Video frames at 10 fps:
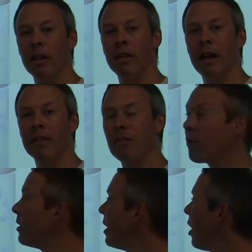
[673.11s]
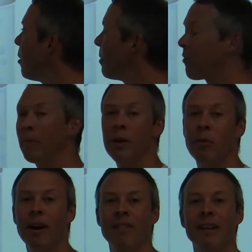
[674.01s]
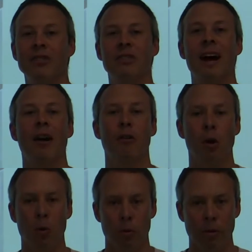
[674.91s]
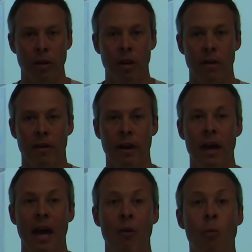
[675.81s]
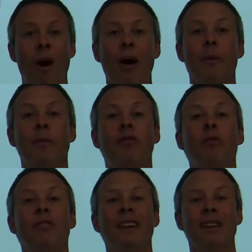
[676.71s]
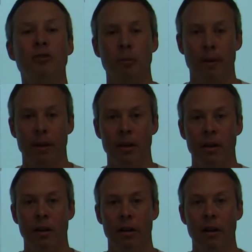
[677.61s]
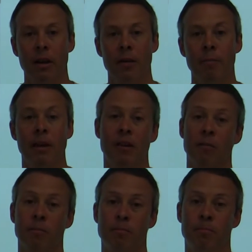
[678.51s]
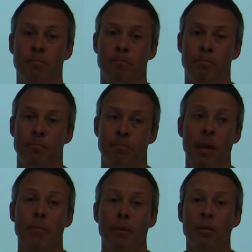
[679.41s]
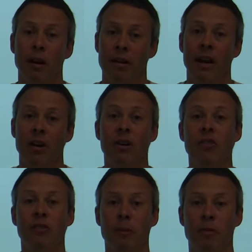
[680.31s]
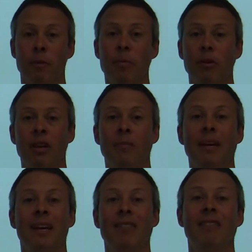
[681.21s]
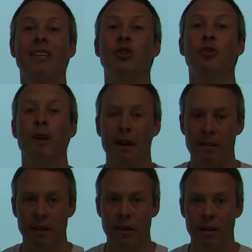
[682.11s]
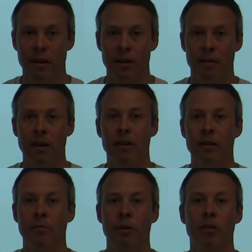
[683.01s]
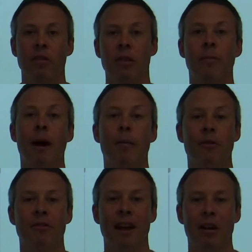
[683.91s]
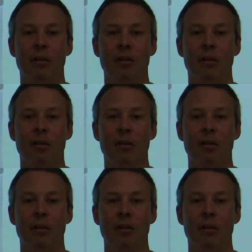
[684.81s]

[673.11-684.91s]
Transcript: that's going to help explain why it's not just hot or cold, right? And why we must use an instrument, right? Because people are not good instruments. People can be easily tricked, right? Whereas a thermometer is not